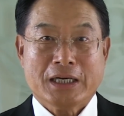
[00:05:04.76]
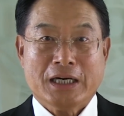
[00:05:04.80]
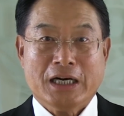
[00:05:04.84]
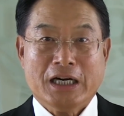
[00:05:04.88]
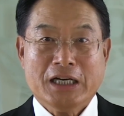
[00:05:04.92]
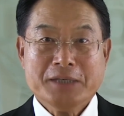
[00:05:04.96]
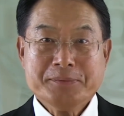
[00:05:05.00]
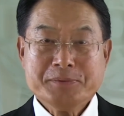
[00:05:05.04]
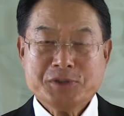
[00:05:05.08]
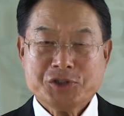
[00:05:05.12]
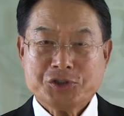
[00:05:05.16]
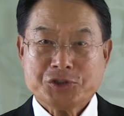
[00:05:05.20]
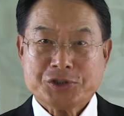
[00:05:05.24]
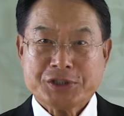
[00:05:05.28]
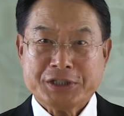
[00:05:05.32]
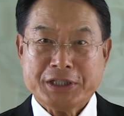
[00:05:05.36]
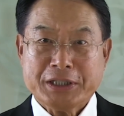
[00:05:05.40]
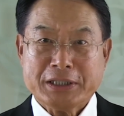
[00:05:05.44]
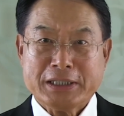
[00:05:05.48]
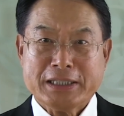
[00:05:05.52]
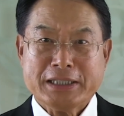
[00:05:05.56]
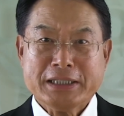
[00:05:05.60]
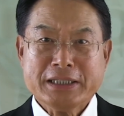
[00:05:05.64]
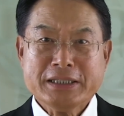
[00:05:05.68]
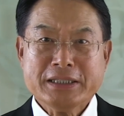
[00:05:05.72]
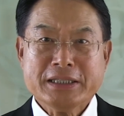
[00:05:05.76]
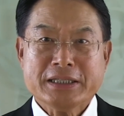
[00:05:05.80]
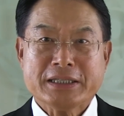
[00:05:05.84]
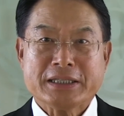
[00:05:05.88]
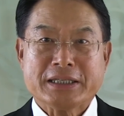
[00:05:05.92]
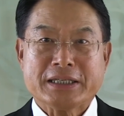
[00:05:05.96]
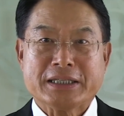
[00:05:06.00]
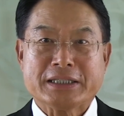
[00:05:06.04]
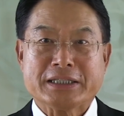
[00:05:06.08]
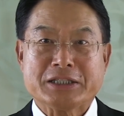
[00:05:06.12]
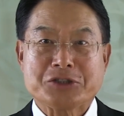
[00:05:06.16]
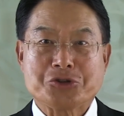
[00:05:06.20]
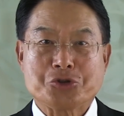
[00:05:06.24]
upskilling
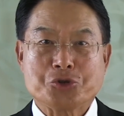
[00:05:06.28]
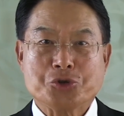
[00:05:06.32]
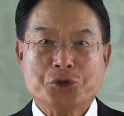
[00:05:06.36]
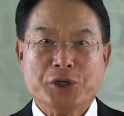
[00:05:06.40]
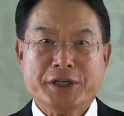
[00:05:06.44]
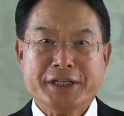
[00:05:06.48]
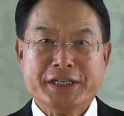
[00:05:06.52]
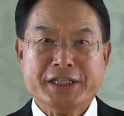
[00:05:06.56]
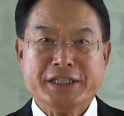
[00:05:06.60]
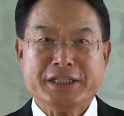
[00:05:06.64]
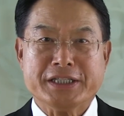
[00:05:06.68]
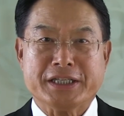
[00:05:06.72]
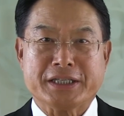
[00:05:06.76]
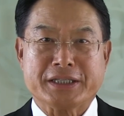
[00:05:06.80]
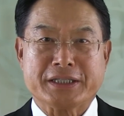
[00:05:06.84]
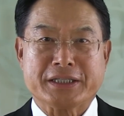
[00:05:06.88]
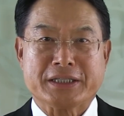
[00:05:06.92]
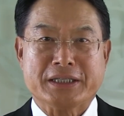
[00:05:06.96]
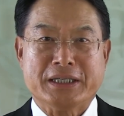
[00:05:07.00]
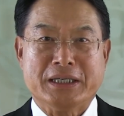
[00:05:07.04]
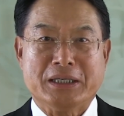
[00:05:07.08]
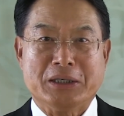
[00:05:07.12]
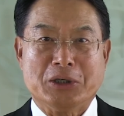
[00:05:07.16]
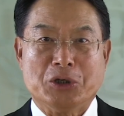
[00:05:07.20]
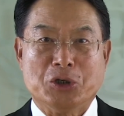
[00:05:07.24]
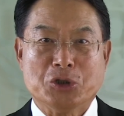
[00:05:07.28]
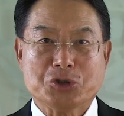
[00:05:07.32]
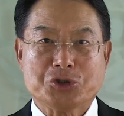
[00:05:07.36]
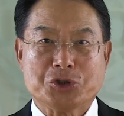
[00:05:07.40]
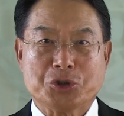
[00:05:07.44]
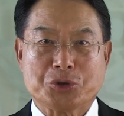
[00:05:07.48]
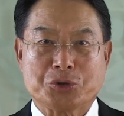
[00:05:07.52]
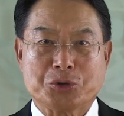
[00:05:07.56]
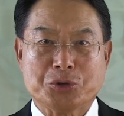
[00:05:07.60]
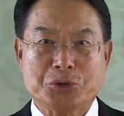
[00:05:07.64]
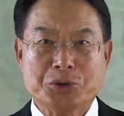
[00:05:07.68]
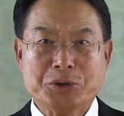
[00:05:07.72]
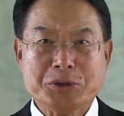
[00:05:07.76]
and the training are
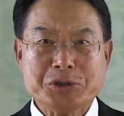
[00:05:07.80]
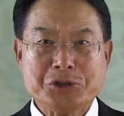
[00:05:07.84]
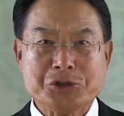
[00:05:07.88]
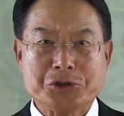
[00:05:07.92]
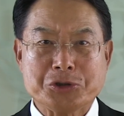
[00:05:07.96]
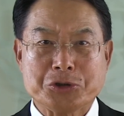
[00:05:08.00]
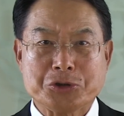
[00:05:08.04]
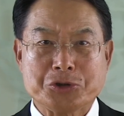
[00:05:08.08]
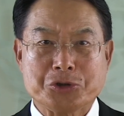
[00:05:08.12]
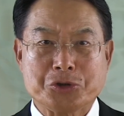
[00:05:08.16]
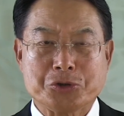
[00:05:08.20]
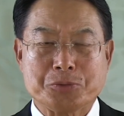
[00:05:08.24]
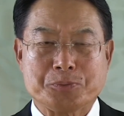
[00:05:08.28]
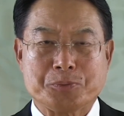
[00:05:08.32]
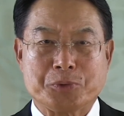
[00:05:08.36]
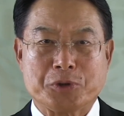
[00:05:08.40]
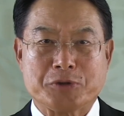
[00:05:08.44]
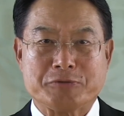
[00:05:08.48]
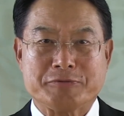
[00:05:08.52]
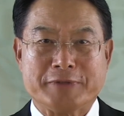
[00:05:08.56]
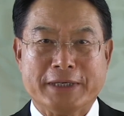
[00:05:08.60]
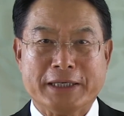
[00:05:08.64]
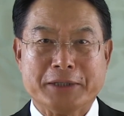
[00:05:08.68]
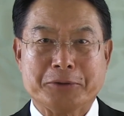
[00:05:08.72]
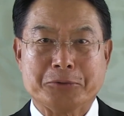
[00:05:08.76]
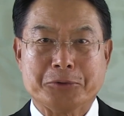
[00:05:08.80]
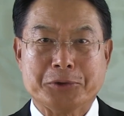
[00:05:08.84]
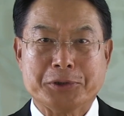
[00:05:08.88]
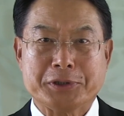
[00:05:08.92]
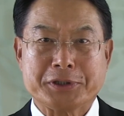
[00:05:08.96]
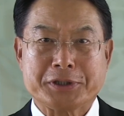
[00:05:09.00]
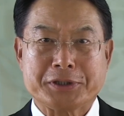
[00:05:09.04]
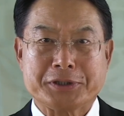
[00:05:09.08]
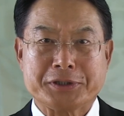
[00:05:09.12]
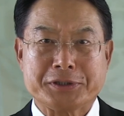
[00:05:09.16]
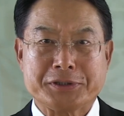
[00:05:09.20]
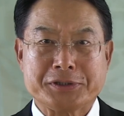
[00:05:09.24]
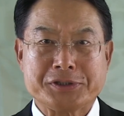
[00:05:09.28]
also crucial to provide
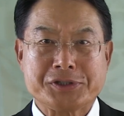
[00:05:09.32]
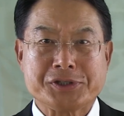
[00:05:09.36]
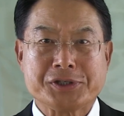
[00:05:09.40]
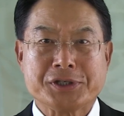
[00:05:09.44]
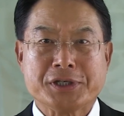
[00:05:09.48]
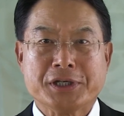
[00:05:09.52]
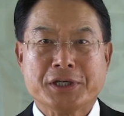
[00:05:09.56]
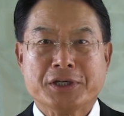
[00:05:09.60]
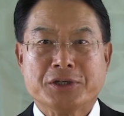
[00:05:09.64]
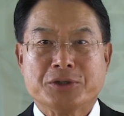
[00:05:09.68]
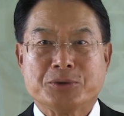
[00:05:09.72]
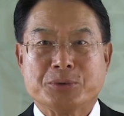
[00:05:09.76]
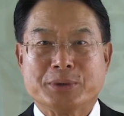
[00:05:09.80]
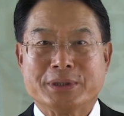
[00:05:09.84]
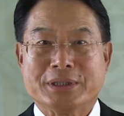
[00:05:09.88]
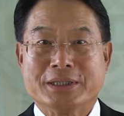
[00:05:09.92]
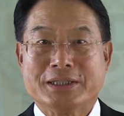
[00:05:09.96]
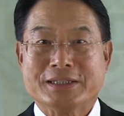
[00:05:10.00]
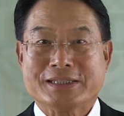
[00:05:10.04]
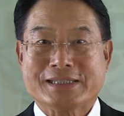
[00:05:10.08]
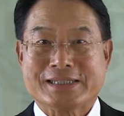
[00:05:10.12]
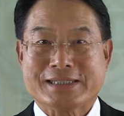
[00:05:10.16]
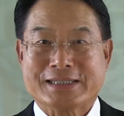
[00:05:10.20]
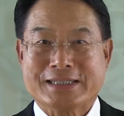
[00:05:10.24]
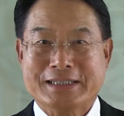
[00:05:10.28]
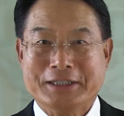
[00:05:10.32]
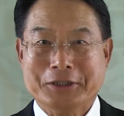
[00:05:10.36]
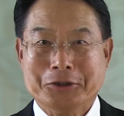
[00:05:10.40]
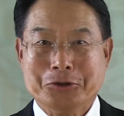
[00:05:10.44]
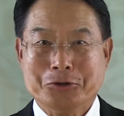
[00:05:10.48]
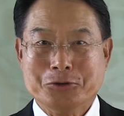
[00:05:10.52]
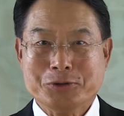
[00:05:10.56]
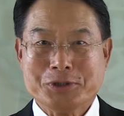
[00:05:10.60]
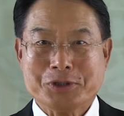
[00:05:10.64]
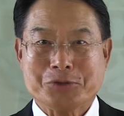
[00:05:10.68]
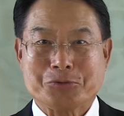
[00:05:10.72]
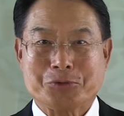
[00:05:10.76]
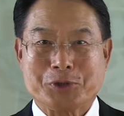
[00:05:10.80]
workers with the
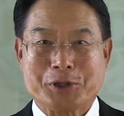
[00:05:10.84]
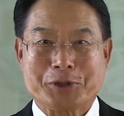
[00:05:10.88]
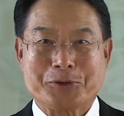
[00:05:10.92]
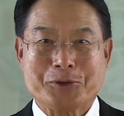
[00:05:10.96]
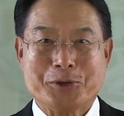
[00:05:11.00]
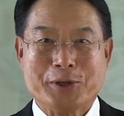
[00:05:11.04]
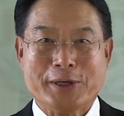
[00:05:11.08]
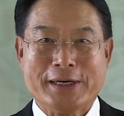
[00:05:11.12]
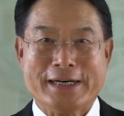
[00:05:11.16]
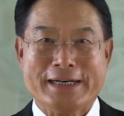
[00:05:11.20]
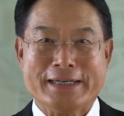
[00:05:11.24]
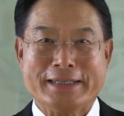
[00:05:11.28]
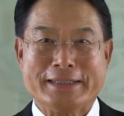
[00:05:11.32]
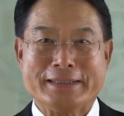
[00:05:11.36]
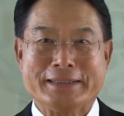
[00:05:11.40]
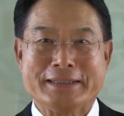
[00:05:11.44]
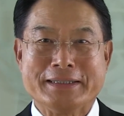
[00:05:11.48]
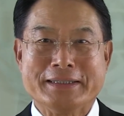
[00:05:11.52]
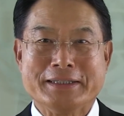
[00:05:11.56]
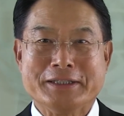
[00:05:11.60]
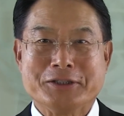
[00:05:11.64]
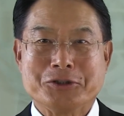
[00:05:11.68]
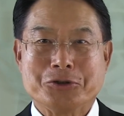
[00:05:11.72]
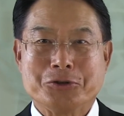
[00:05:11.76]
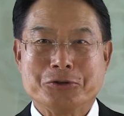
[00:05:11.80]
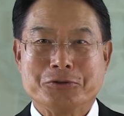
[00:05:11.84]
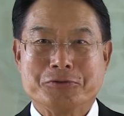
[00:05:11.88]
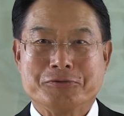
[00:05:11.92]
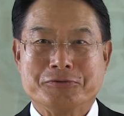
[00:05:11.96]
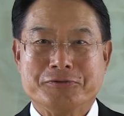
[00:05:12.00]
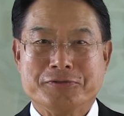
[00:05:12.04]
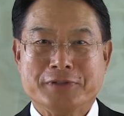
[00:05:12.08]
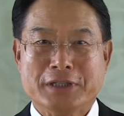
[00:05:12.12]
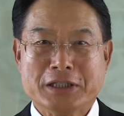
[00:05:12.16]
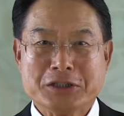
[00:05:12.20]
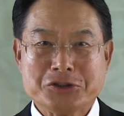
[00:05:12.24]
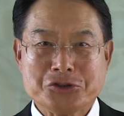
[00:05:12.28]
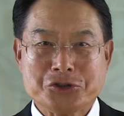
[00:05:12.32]
skills required to
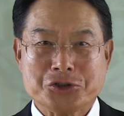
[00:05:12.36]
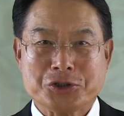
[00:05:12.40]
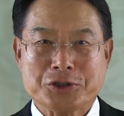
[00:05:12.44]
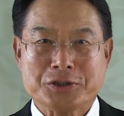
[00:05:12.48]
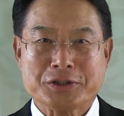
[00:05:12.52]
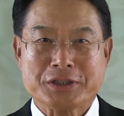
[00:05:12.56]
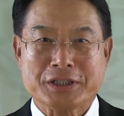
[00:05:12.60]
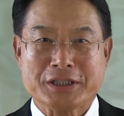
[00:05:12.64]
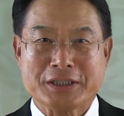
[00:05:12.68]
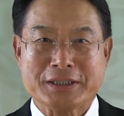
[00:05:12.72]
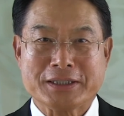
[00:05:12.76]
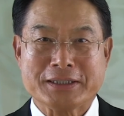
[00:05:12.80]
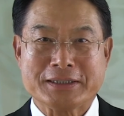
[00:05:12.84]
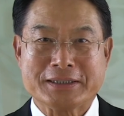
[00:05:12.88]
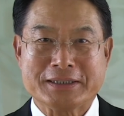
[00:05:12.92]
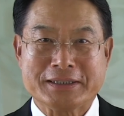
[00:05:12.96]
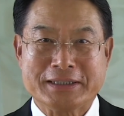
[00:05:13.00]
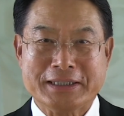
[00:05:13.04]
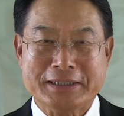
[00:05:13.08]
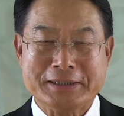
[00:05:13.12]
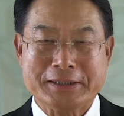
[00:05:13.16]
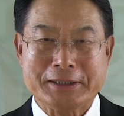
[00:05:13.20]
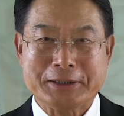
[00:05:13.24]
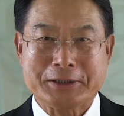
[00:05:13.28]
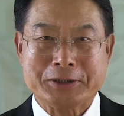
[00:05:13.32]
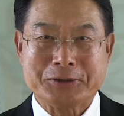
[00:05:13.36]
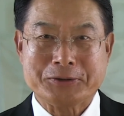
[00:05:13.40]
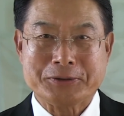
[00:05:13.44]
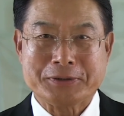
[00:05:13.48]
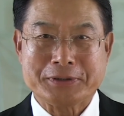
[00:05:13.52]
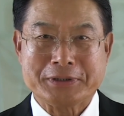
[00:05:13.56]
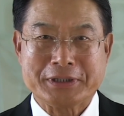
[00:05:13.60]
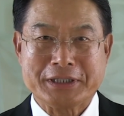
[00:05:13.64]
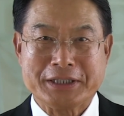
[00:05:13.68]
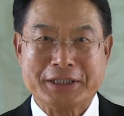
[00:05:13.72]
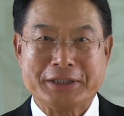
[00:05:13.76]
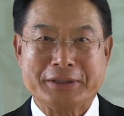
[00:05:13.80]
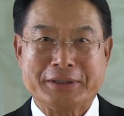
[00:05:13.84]
function in the
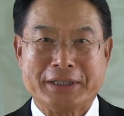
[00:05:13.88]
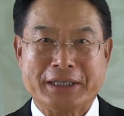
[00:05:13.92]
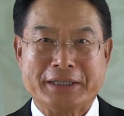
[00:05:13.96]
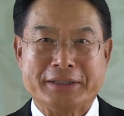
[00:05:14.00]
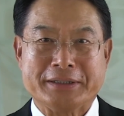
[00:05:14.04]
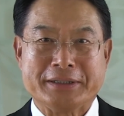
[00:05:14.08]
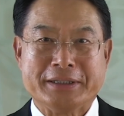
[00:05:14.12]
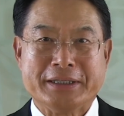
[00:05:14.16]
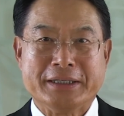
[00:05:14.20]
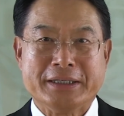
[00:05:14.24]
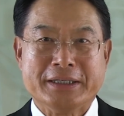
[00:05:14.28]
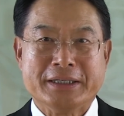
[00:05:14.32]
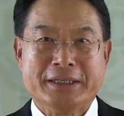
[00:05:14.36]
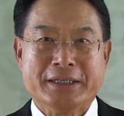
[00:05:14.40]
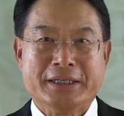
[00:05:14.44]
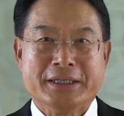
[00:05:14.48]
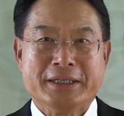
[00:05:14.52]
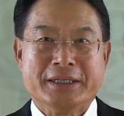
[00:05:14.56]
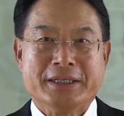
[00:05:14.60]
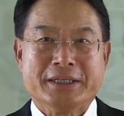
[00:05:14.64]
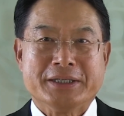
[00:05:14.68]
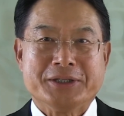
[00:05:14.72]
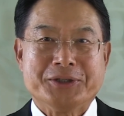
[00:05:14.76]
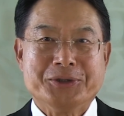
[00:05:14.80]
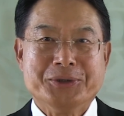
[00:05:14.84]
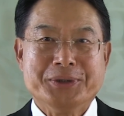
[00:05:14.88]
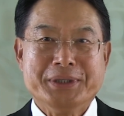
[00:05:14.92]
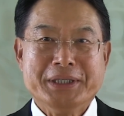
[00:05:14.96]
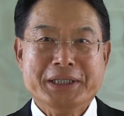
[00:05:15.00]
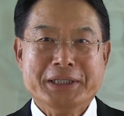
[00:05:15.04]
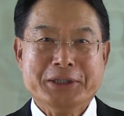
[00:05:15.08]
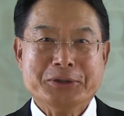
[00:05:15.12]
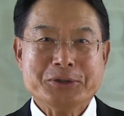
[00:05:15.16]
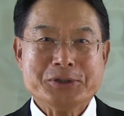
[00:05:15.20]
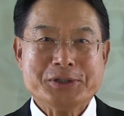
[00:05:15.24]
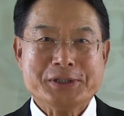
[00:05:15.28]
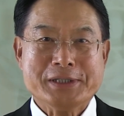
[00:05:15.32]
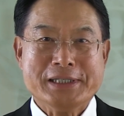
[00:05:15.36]
digital era.
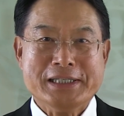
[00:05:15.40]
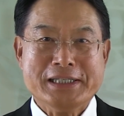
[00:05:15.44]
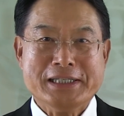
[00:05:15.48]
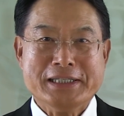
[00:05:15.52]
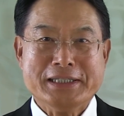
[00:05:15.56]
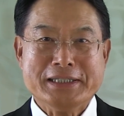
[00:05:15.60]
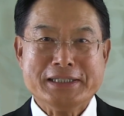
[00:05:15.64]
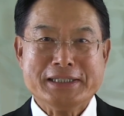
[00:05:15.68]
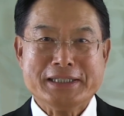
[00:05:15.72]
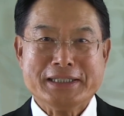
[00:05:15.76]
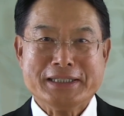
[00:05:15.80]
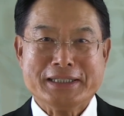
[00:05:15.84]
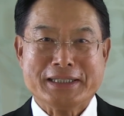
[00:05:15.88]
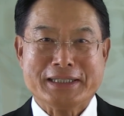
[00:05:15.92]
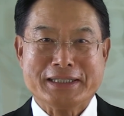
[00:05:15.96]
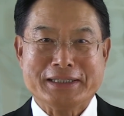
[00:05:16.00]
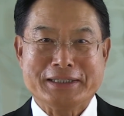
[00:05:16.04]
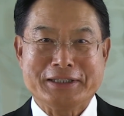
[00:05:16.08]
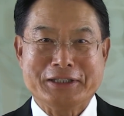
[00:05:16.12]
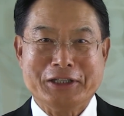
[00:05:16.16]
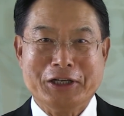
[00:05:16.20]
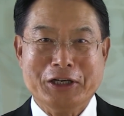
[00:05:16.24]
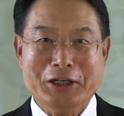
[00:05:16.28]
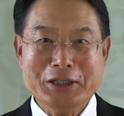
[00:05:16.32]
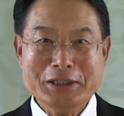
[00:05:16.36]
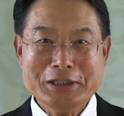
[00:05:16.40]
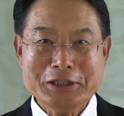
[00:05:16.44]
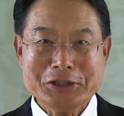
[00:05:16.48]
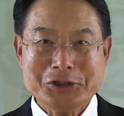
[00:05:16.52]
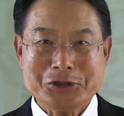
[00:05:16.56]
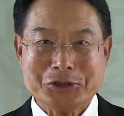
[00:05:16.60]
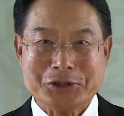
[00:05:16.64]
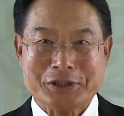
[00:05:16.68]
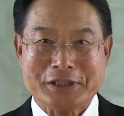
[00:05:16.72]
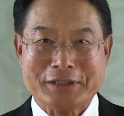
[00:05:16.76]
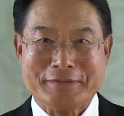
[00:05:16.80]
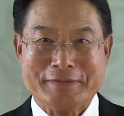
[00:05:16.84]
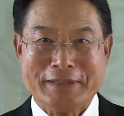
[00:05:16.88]
UNIDO's learning and
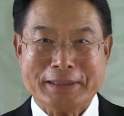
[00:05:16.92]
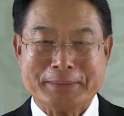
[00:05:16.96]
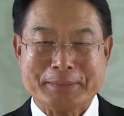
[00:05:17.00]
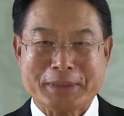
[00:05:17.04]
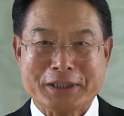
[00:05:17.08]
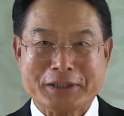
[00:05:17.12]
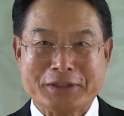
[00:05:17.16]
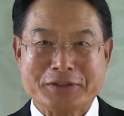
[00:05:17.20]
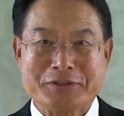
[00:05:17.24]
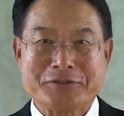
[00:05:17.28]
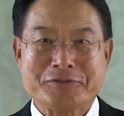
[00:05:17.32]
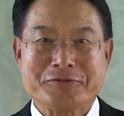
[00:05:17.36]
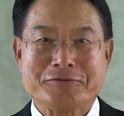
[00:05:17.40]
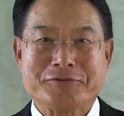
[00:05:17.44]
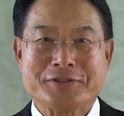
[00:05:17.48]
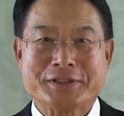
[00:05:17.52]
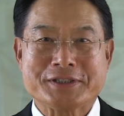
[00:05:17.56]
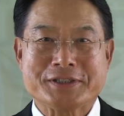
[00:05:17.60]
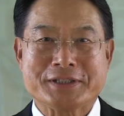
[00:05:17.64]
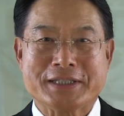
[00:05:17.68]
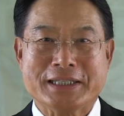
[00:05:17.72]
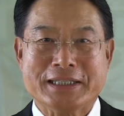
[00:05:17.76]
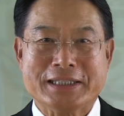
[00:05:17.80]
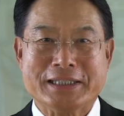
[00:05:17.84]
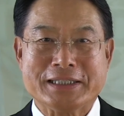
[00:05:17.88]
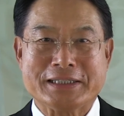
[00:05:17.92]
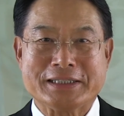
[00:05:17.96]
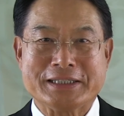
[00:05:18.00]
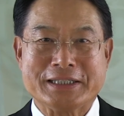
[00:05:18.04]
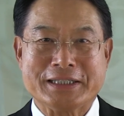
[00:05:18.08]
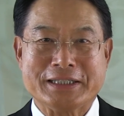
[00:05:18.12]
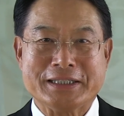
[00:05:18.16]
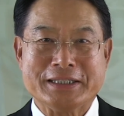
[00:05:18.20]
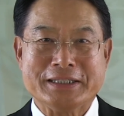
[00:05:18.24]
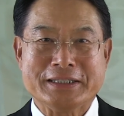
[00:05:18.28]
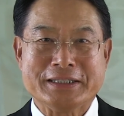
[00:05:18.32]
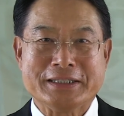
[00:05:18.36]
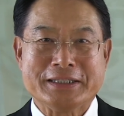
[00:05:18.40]
knowledge development
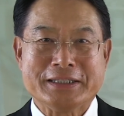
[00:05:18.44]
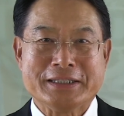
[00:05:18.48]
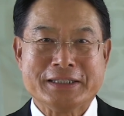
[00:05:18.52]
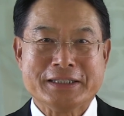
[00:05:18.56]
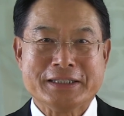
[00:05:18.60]
facility